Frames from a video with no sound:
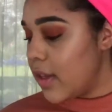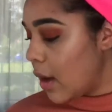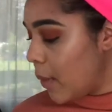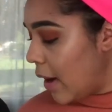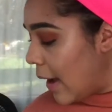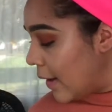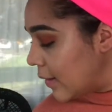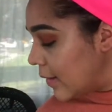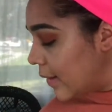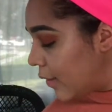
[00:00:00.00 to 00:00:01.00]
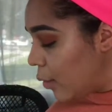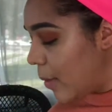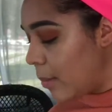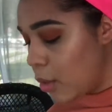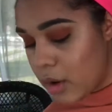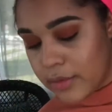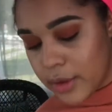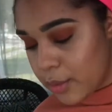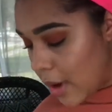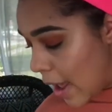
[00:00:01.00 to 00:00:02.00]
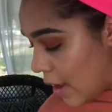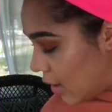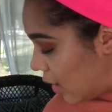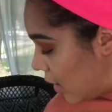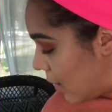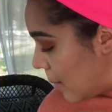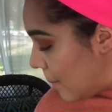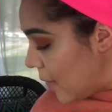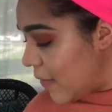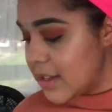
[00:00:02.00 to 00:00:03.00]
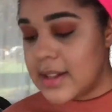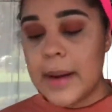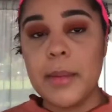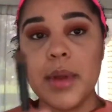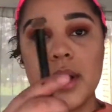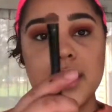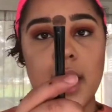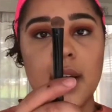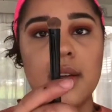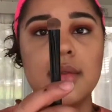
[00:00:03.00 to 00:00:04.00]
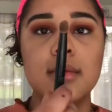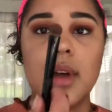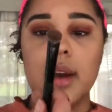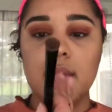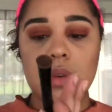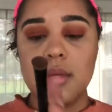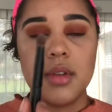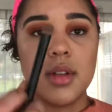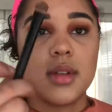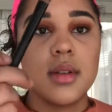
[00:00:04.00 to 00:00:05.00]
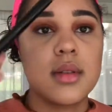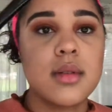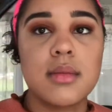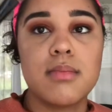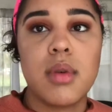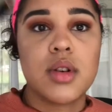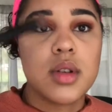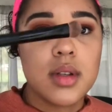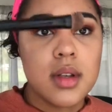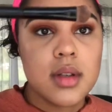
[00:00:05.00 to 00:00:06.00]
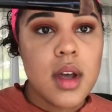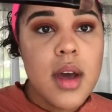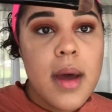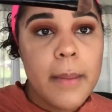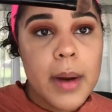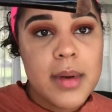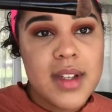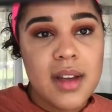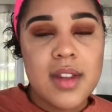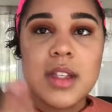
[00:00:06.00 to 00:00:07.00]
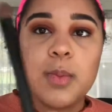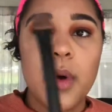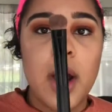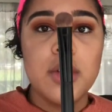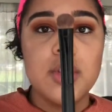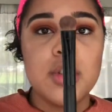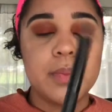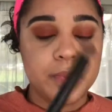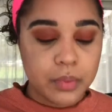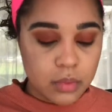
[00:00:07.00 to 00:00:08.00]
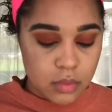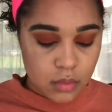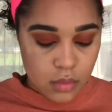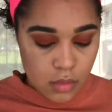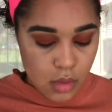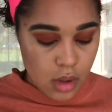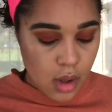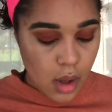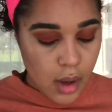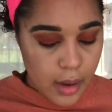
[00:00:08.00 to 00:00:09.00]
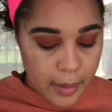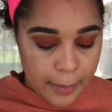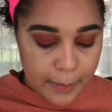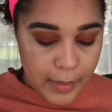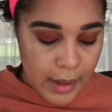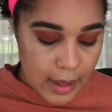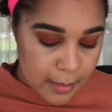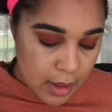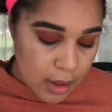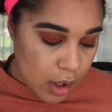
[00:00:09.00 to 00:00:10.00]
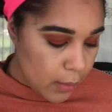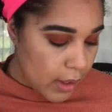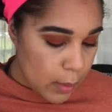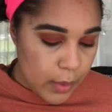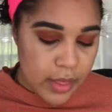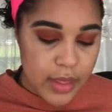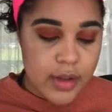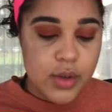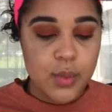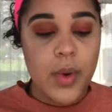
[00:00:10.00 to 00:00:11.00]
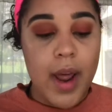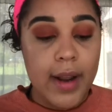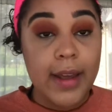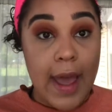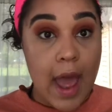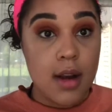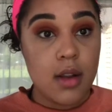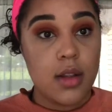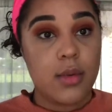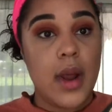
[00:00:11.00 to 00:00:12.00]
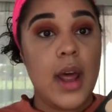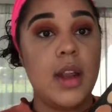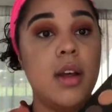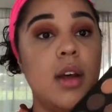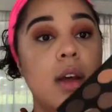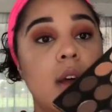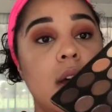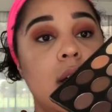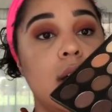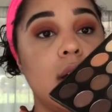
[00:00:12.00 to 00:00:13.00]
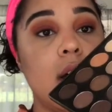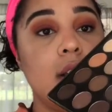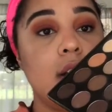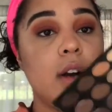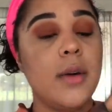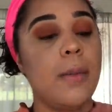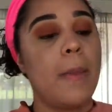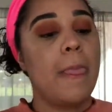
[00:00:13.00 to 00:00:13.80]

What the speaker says: I want to add a little bit more of the red, but this time I'm going to take, I don't know what brush this is. I'm going to take this brush, and I'm going to go in with this red again, the red color,